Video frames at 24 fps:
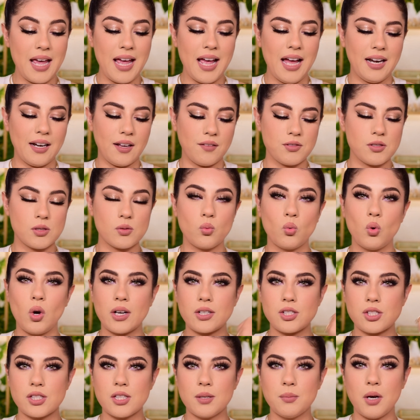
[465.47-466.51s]
And I've
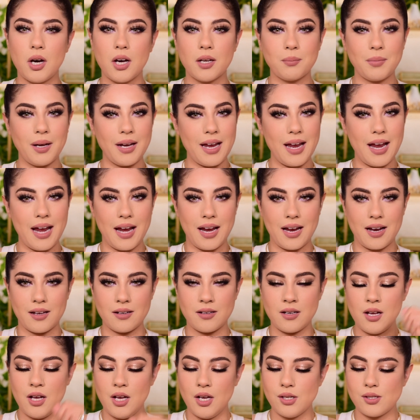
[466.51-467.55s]
swatched them on my
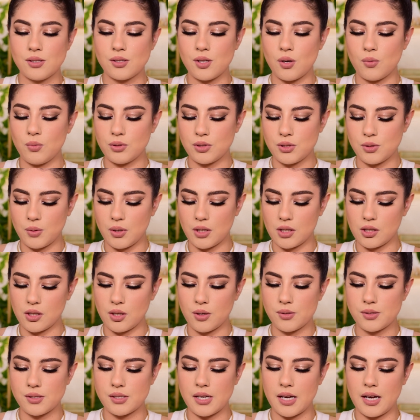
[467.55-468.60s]
hand, so we'll do a close